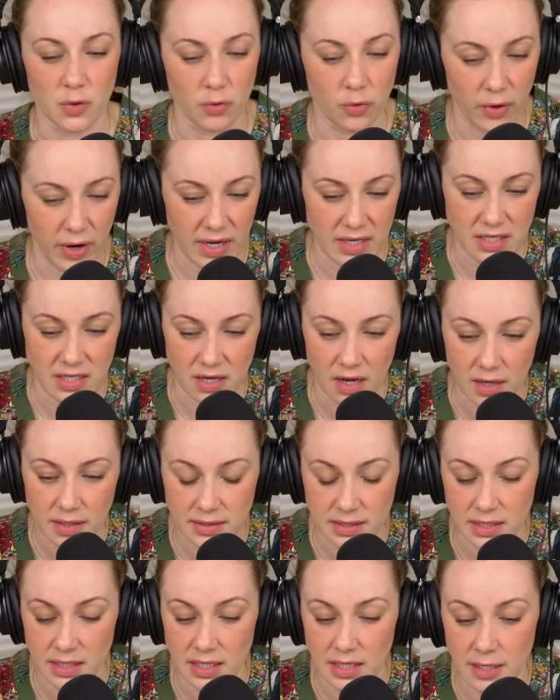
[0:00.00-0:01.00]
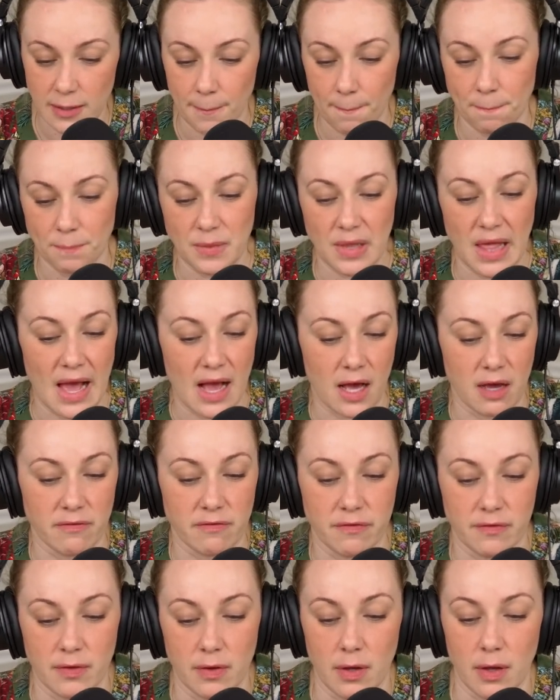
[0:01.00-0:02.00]
grandiosity, lack
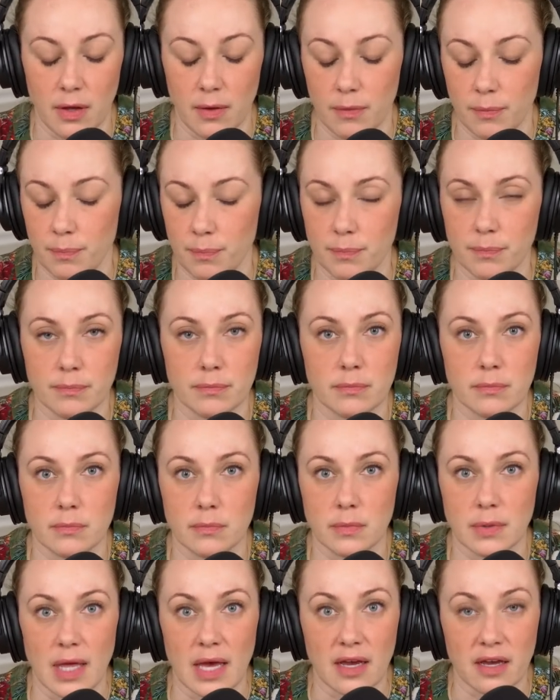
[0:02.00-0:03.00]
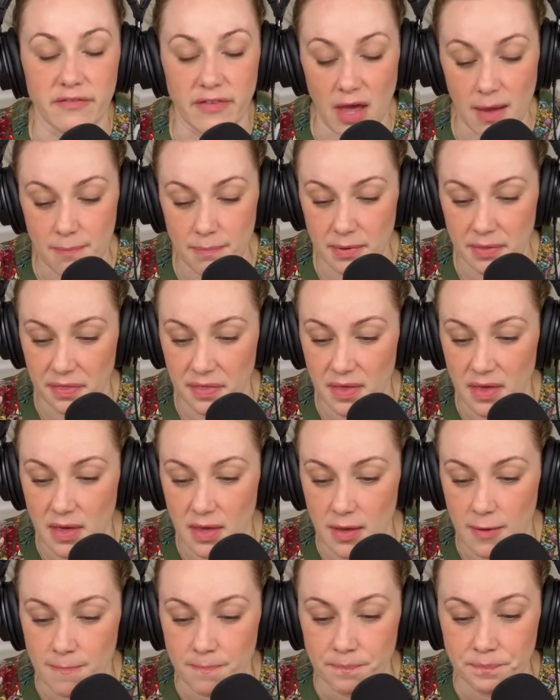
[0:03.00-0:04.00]
of
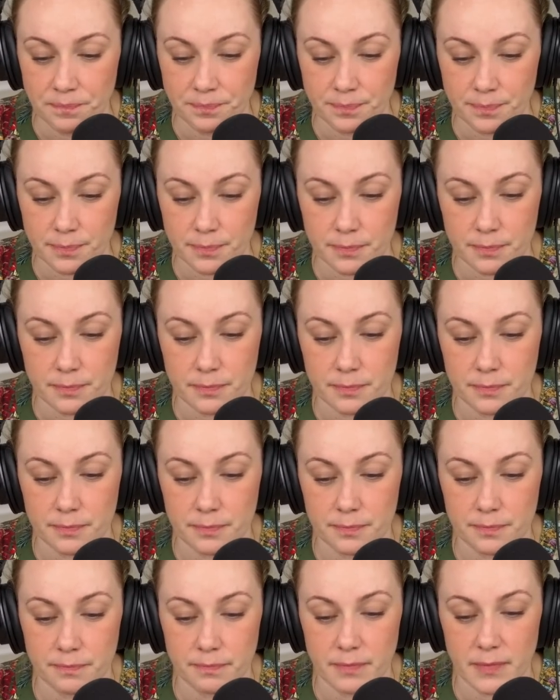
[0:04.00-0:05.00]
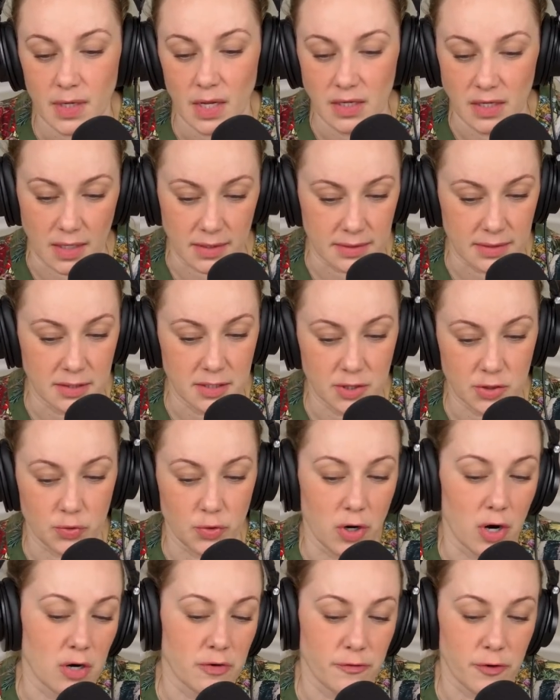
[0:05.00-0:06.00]
empathy. Yes,
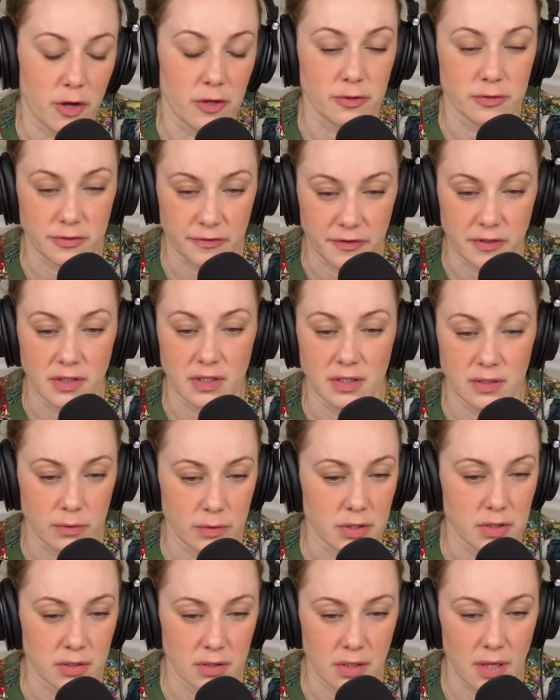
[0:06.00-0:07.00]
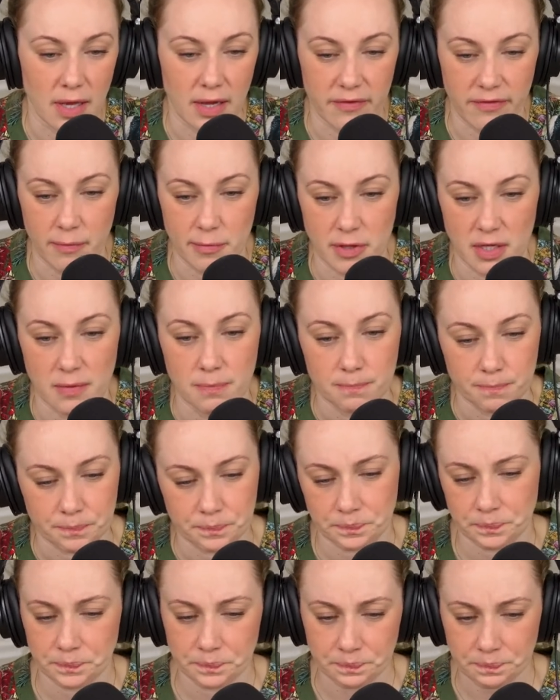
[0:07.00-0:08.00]
disregard for others' feelings, which is the lack of empathy.
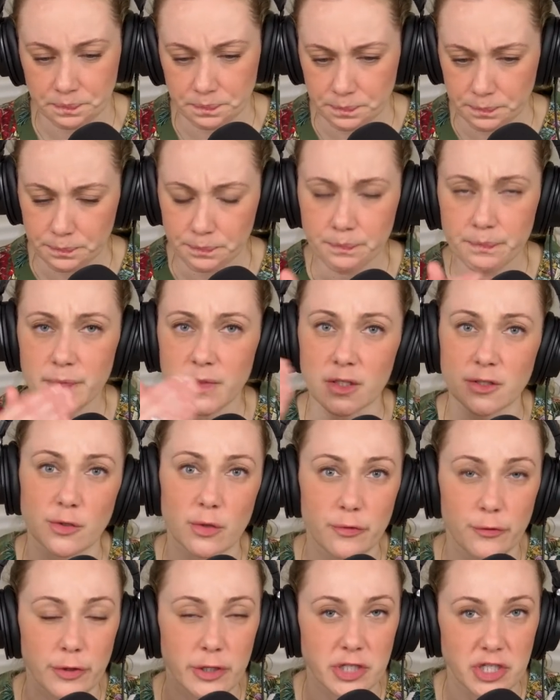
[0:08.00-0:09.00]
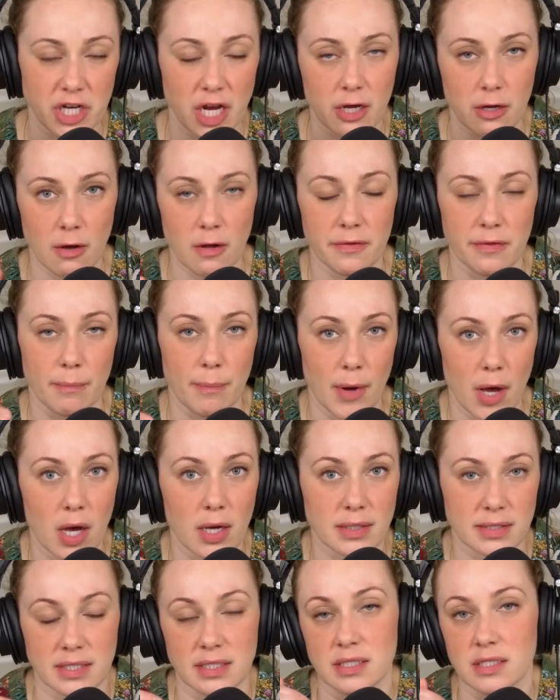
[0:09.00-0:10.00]
So if we check all the
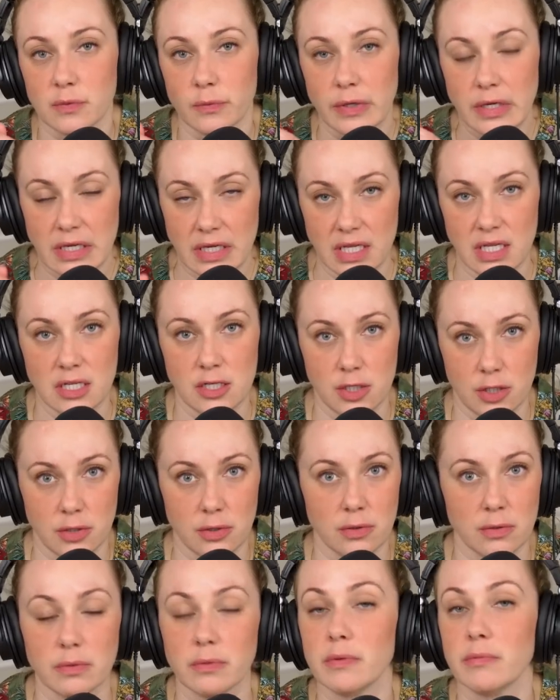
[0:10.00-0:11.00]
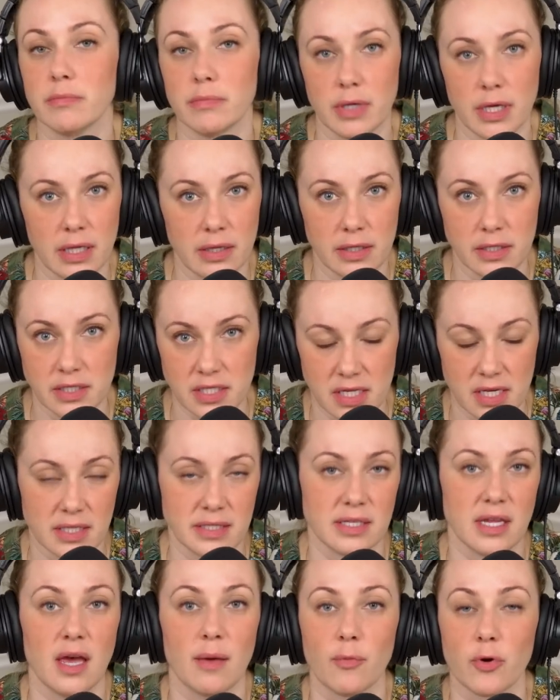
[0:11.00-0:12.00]
boxes that we need to in the
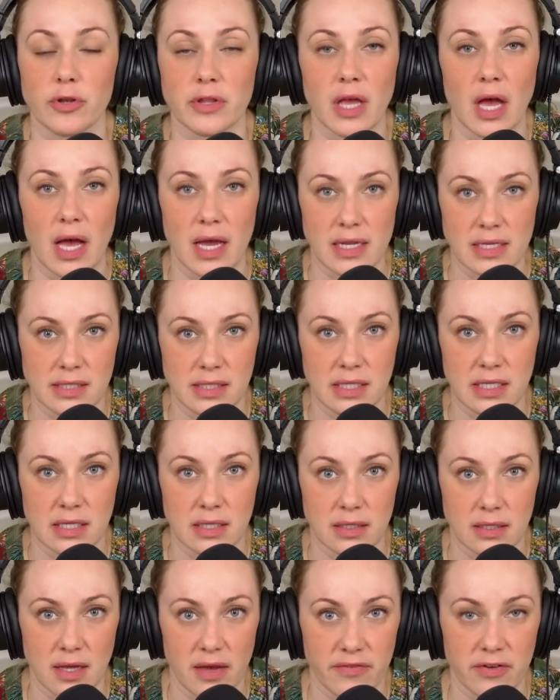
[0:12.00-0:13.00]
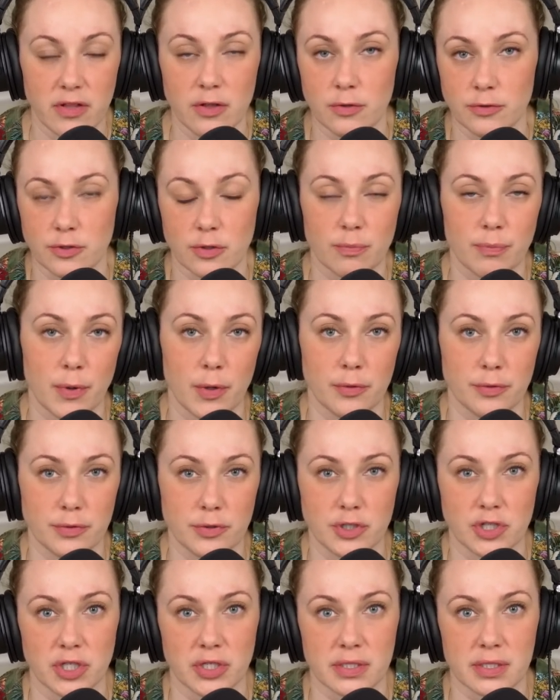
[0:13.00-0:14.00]
DSM or in the ICD-11, those are both
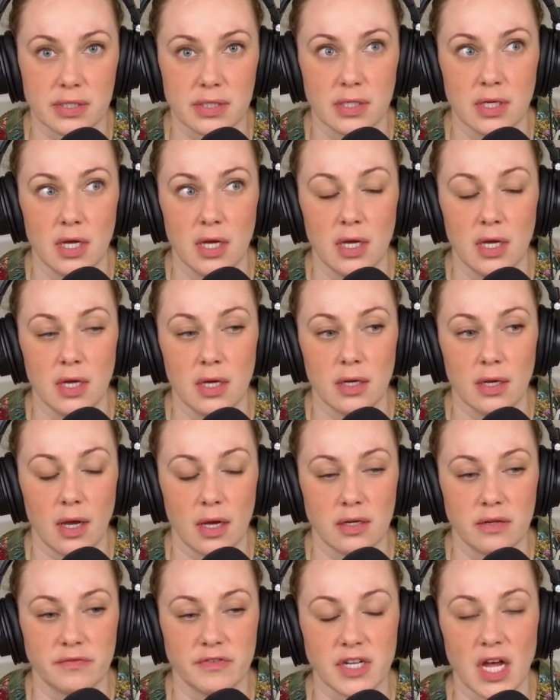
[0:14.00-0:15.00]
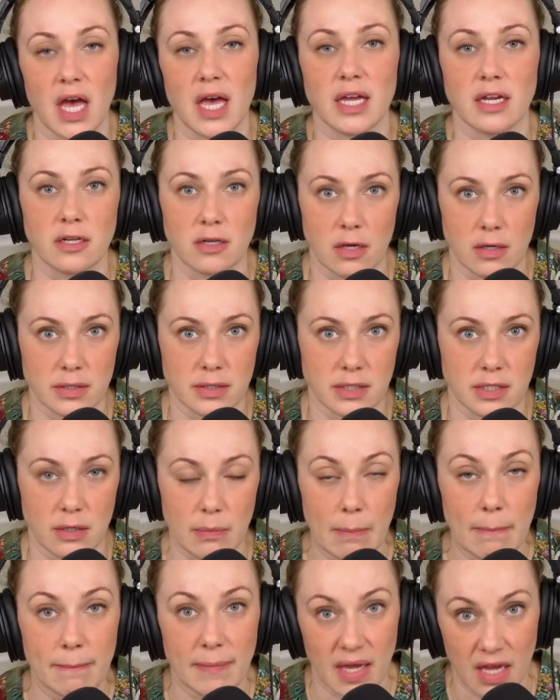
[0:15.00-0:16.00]
just kind of
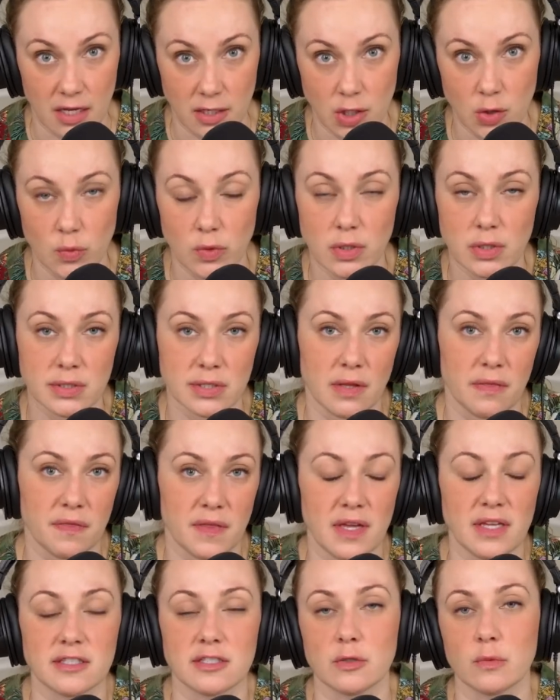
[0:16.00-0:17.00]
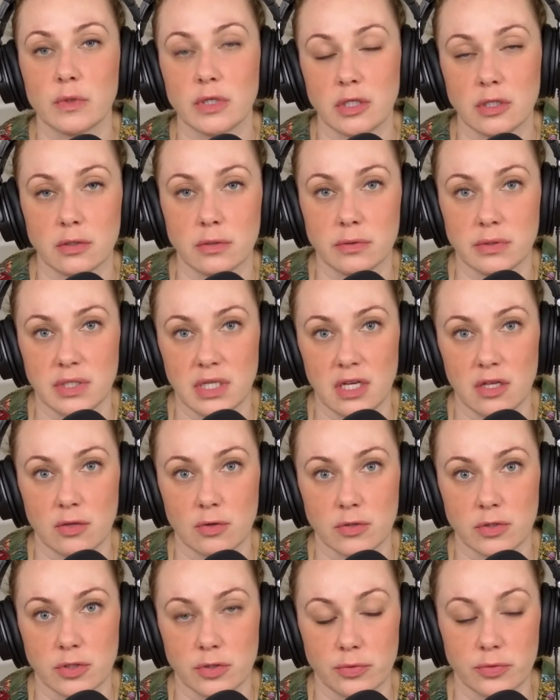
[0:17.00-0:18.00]
diagnostic manuals and things that we use
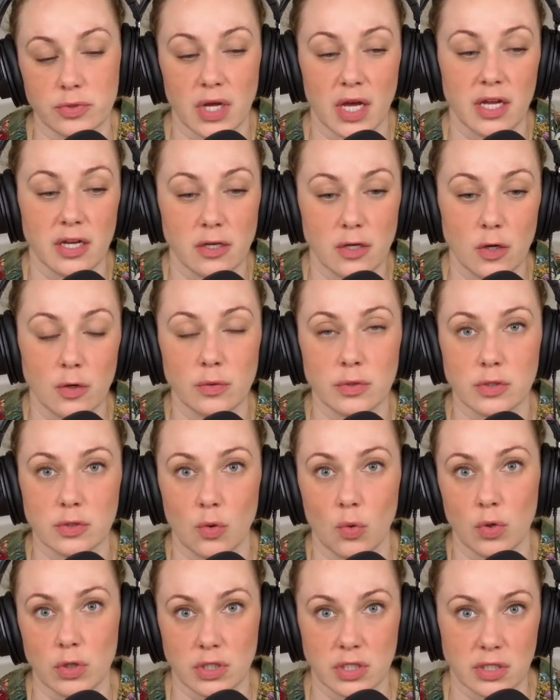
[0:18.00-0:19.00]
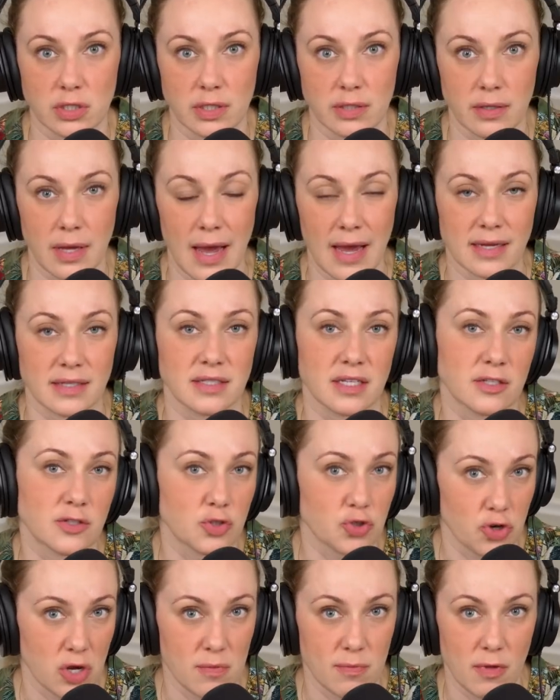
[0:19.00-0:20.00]
either to diagnose or to access
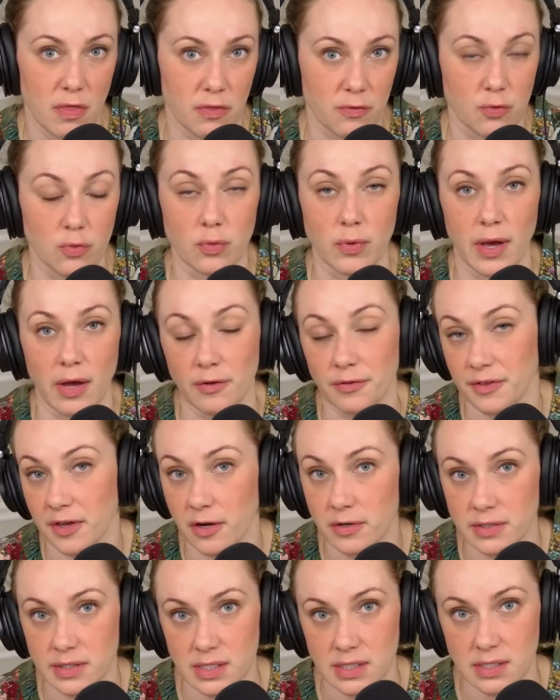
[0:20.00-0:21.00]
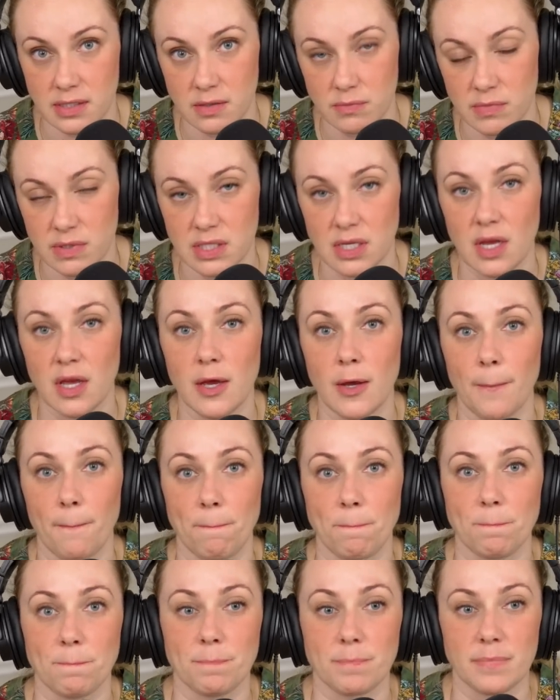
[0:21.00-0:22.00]
treatment through healthcare systems.
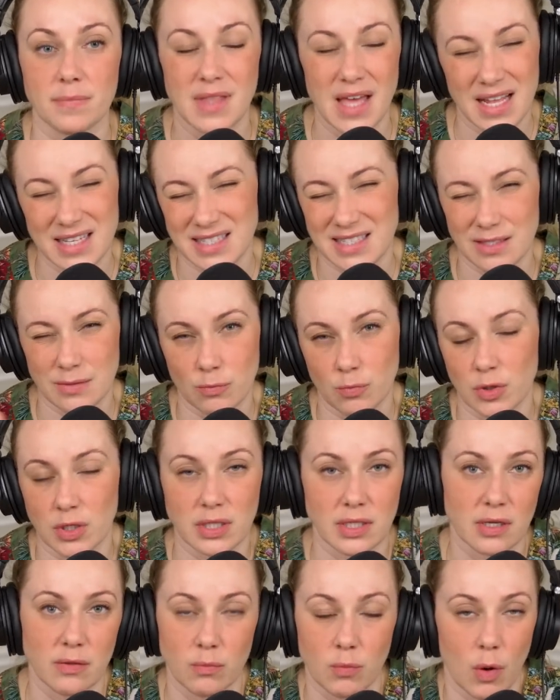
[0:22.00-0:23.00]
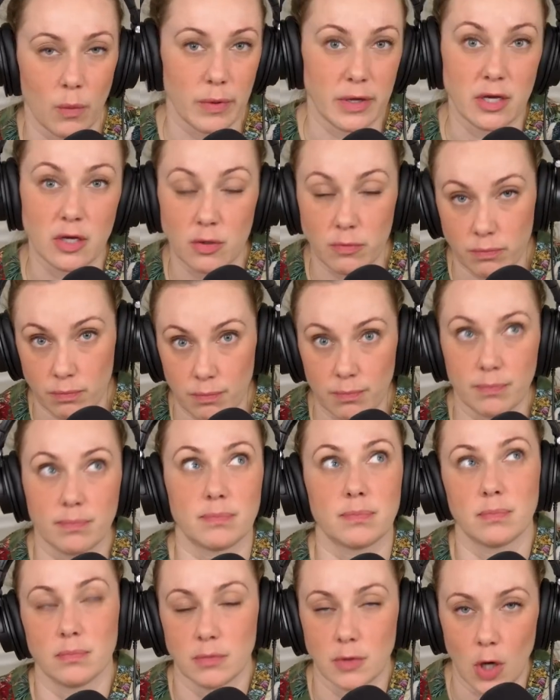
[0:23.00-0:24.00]
That's really what we
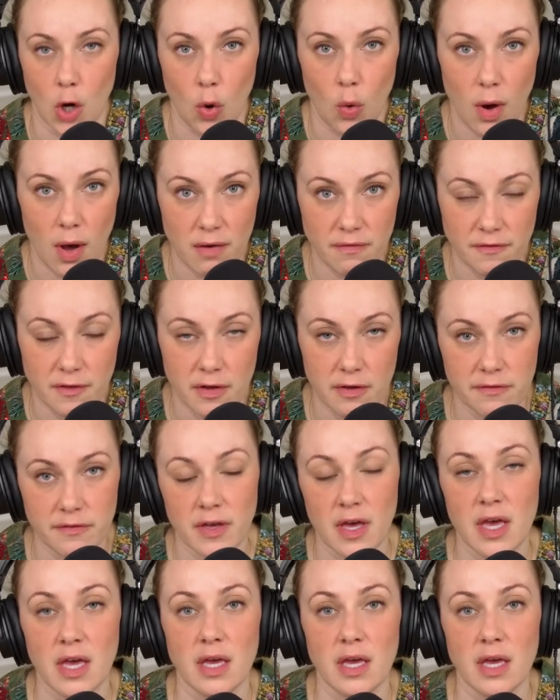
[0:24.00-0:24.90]
go off of.